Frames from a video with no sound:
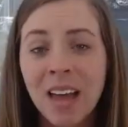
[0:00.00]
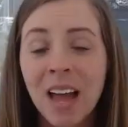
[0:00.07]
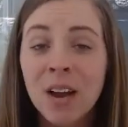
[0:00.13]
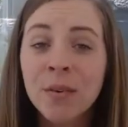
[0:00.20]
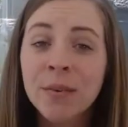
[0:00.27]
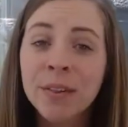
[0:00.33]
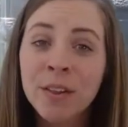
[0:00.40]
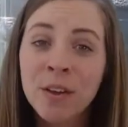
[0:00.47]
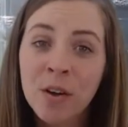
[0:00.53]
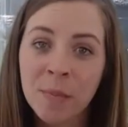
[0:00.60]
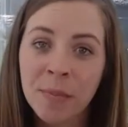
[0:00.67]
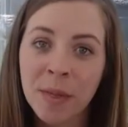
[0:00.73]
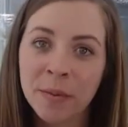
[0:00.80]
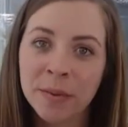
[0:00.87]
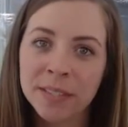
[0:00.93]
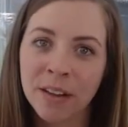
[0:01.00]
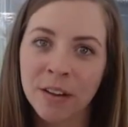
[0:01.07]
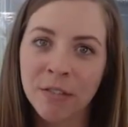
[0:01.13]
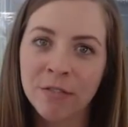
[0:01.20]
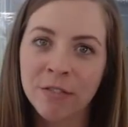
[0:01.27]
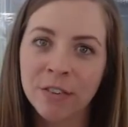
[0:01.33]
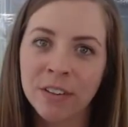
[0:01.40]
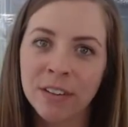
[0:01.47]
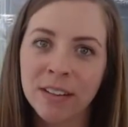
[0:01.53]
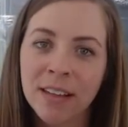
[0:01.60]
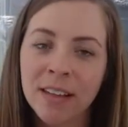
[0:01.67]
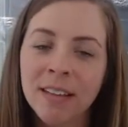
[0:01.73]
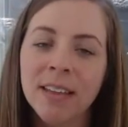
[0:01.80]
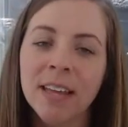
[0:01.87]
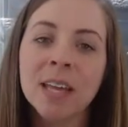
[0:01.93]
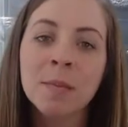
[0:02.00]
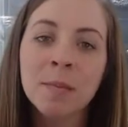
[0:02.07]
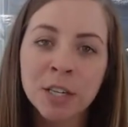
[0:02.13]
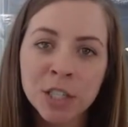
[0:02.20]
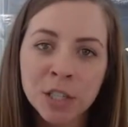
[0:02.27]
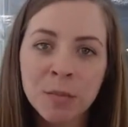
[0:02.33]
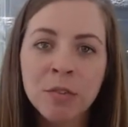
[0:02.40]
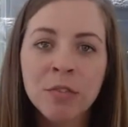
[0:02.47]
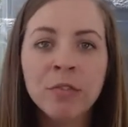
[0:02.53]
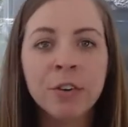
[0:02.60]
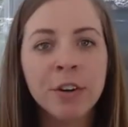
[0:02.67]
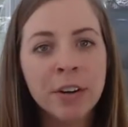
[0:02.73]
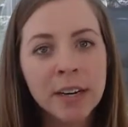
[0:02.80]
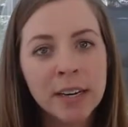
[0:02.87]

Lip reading: I really hope that was helpful. Like I mentioned before,